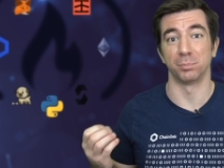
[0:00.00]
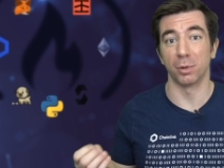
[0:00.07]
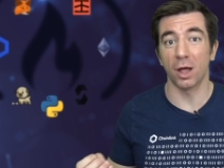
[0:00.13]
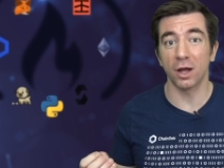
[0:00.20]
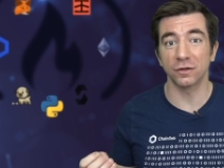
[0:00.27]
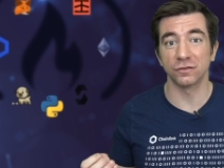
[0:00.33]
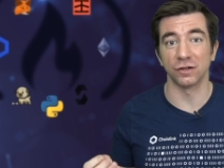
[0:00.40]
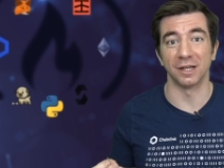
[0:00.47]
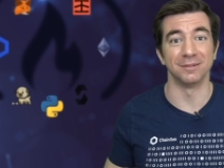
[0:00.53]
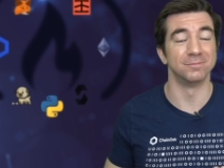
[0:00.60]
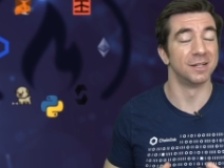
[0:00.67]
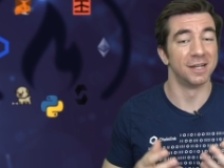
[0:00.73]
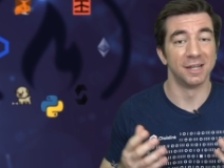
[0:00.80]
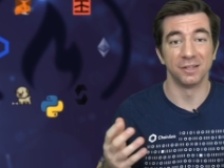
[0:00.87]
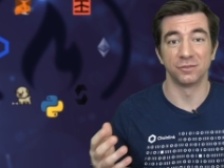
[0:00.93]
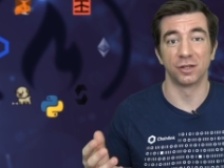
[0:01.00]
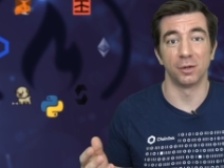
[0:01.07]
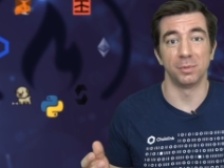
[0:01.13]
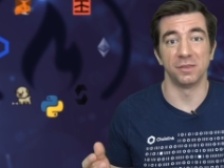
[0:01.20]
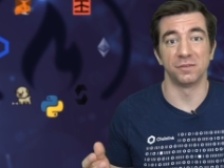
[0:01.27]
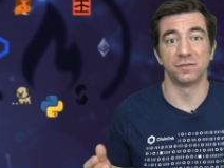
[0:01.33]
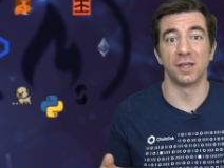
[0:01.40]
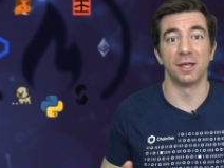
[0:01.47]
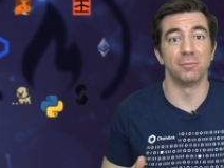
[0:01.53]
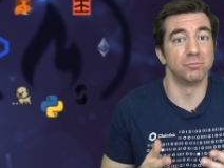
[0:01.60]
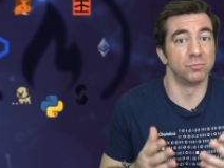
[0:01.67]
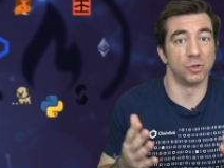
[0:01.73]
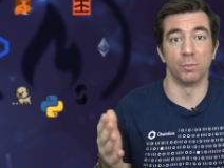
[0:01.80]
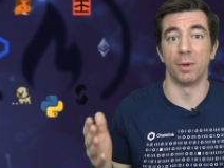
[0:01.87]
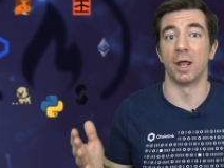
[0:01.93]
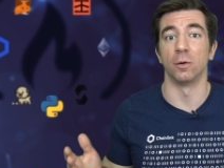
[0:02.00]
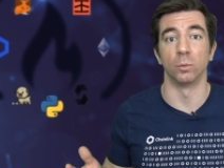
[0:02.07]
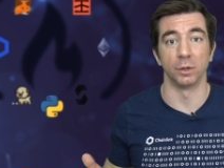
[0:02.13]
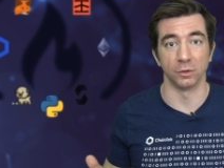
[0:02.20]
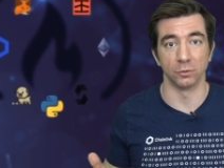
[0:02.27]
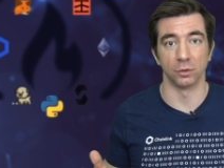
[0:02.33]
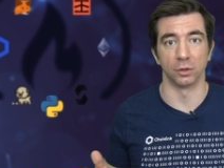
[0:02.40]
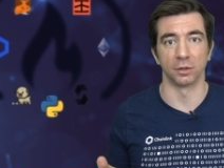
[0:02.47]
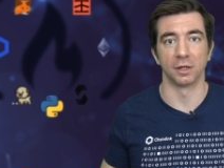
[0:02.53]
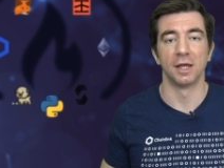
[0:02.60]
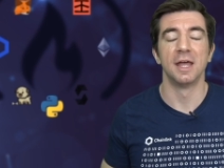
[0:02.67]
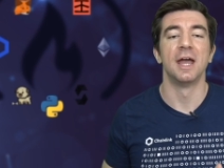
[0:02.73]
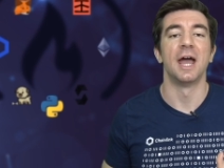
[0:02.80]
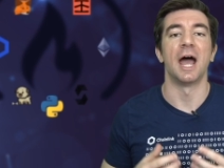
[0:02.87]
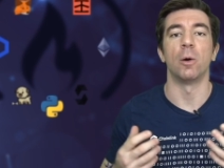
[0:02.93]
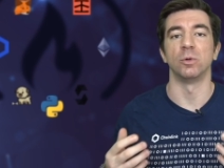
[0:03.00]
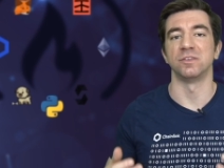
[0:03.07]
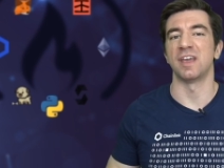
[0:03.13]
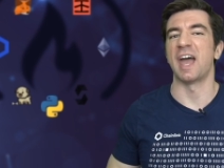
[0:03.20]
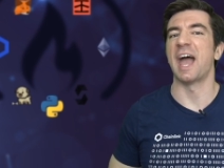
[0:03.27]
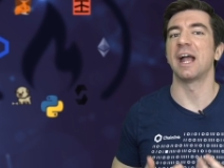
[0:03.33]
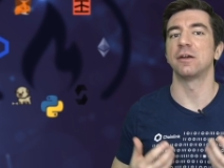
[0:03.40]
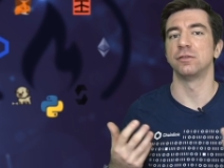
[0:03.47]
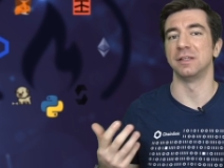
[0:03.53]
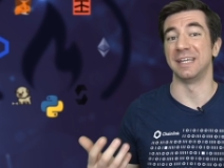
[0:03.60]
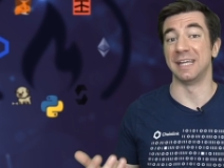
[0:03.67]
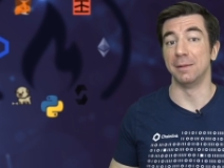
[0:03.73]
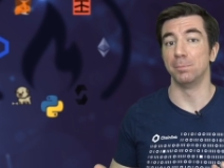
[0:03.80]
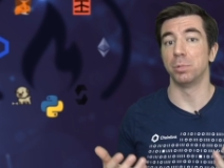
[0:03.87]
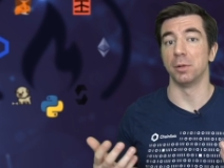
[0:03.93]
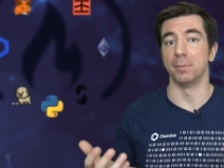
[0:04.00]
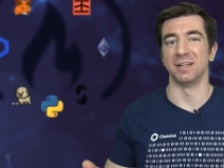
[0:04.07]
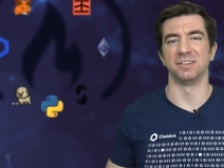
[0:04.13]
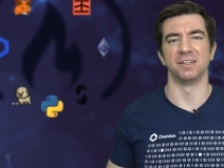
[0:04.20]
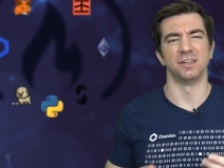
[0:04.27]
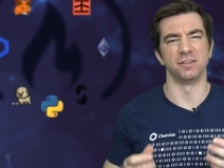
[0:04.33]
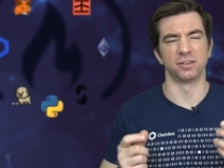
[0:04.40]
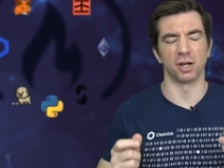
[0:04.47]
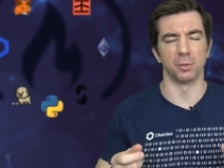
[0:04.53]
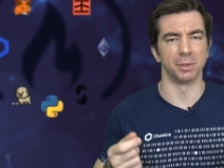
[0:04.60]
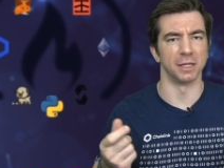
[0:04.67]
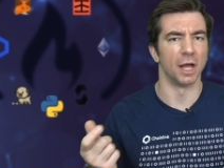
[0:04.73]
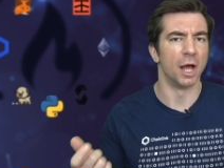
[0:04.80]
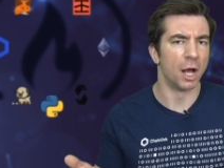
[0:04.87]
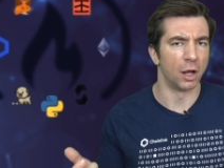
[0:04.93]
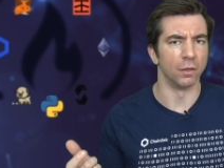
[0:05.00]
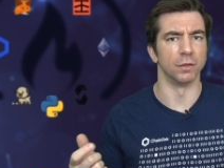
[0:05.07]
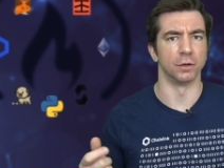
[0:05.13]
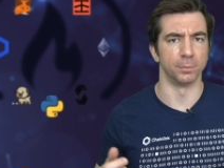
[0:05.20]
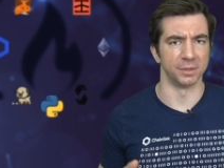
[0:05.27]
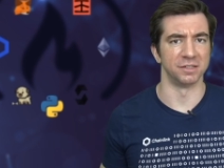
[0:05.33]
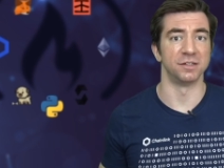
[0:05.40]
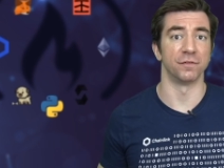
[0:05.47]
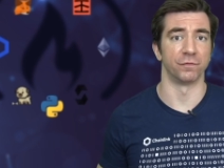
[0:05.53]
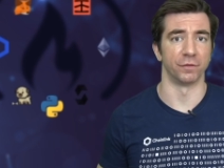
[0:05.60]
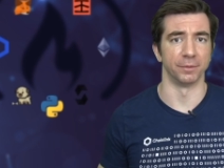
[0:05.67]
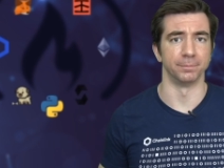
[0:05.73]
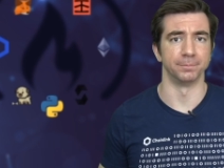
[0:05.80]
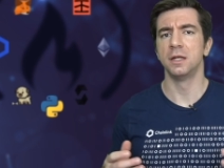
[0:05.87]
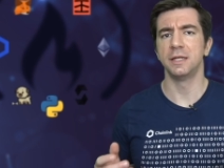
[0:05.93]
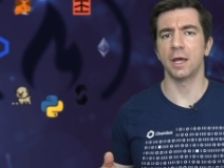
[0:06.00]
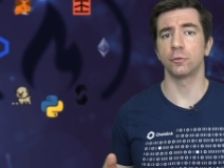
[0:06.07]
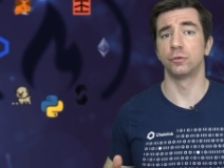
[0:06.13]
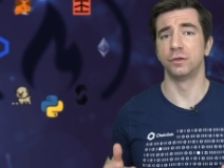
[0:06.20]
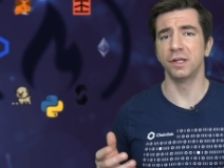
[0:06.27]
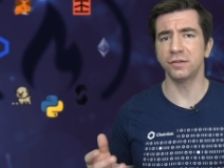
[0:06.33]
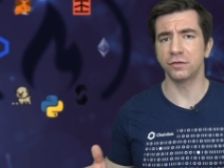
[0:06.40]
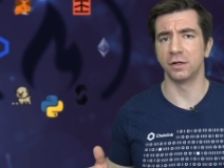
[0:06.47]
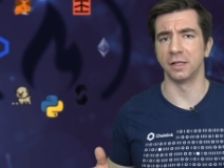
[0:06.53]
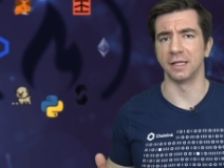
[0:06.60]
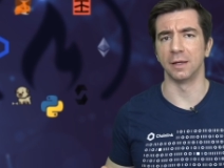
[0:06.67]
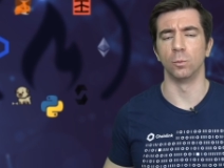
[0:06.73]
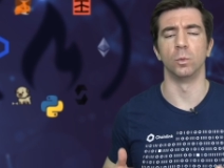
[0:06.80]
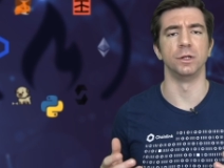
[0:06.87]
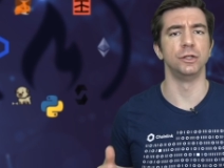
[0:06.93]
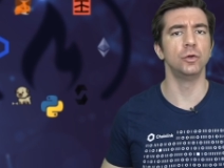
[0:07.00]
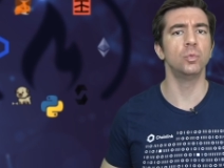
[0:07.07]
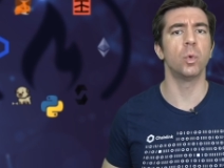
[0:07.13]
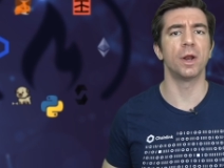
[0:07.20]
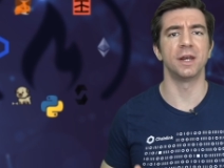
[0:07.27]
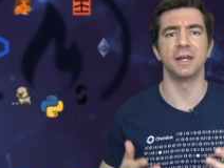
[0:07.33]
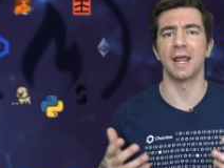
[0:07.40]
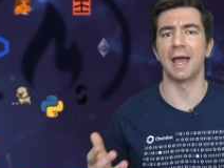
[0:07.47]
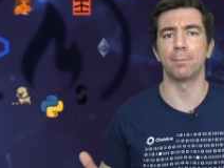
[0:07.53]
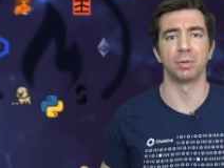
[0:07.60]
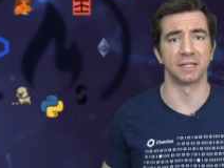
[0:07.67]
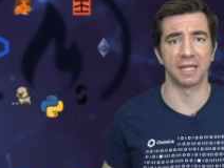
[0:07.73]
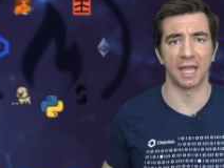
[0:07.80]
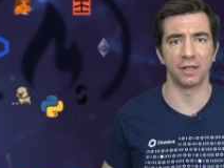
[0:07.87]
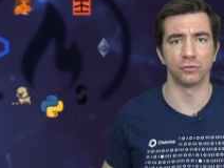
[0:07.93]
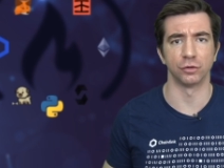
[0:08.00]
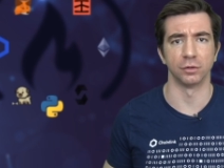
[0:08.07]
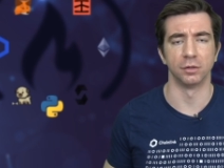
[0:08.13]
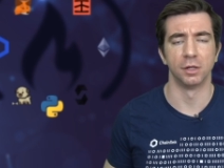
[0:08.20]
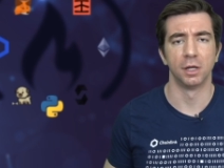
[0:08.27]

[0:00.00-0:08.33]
blockchain is going to be the same no matter where you look. How it's actually implemented is going to be a little bit different. Now, traditionally, when you run an application,